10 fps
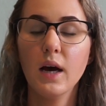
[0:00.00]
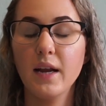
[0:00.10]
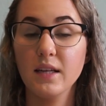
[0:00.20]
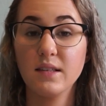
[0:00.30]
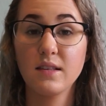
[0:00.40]

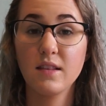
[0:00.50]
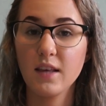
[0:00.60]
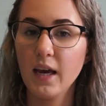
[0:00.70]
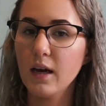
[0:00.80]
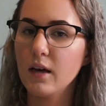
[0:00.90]
and it's
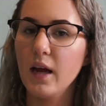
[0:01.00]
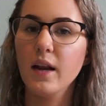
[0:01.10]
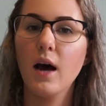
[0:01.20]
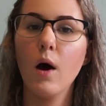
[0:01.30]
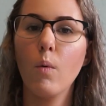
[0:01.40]
thick
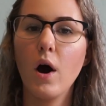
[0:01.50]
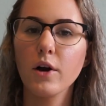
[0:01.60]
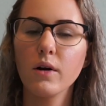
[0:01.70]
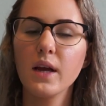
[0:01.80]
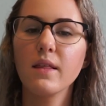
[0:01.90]
and not
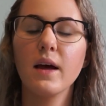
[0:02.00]
watery,